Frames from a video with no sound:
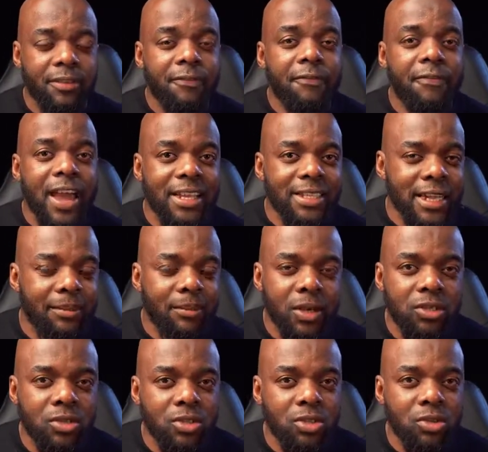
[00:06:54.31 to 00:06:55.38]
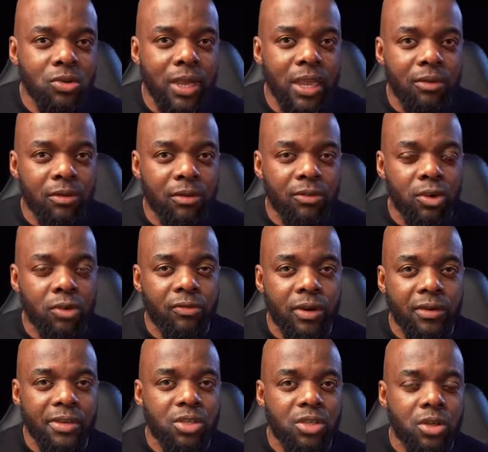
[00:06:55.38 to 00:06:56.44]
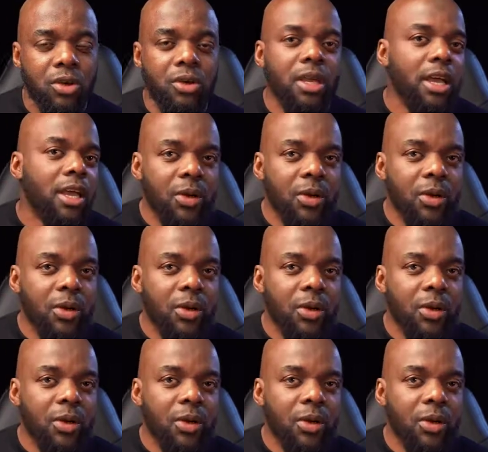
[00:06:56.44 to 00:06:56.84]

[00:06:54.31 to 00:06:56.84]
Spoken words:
In fact, I'm going to do a review very soon,